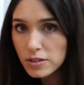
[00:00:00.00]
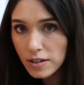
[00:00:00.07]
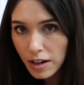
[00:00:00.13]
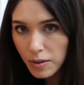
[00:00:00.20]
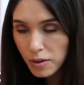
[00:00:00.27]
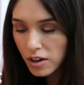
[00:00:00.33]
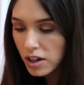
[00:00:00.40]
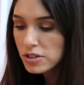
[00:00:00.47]
so
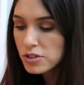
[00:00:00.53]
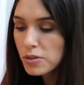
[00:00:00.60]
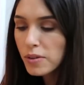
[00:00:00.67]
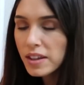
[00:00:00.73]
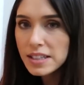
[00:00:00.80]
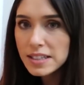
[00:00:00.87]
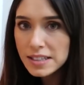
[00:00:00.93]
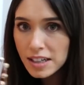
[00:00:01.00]
now we're on to
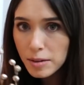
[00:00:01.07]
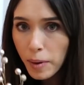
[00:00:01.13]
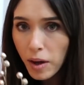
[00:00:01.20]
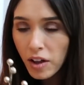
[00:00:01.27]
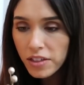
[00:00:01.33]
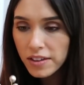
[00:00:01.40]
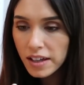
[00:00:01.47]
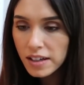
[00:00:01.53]
the stick
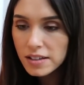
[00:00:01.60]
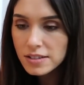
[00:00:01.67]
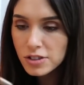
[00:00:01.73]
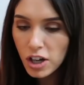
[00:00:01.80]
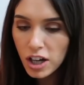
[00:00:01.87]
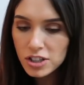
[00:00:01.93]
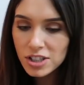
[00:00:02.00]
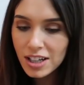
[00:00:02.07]
ball things.
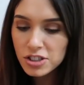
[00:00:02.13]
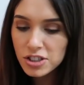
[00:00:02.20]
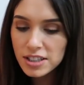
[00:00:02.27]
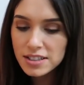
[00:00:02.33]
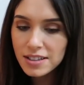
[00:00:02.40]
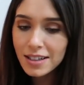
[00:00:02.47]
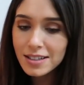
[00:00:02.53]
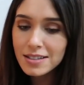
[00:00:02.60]
Josh
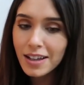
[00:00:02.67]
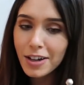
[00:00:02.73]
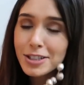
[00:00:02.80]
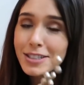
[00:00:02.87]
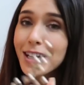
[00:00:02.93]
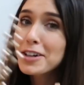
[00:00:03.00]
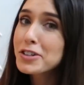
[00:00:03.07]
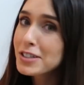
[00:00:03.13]
actually says they
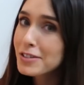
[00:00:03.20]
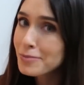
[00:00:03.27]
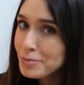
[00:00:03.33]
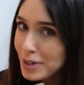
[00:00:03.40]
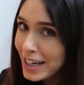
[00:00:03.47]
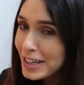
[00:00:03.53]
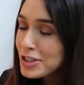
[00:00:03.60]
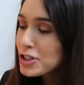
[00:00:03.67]
are decorative
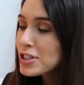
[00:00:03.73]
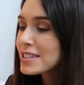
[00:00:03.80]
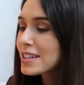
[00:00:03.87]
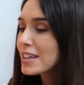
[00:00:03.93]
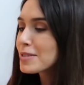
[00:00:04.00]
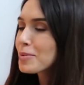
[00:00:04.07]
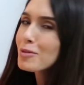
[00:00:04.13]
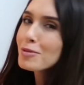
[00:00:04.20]
branches.
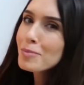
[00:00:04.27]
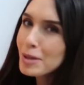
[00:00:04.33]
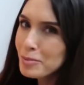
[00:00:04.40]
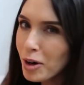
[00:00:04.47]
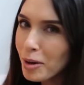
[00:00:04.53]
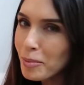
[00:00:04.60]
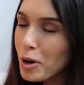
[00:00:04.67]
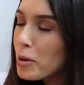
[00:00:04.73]
That's probably
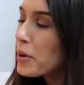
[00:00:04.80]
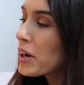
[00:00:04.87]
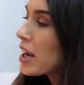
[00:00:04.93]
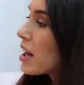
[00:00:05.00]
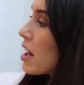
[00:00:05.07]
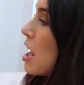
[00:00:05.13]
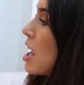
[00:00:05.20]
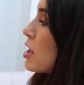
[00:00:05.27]
more appropriate.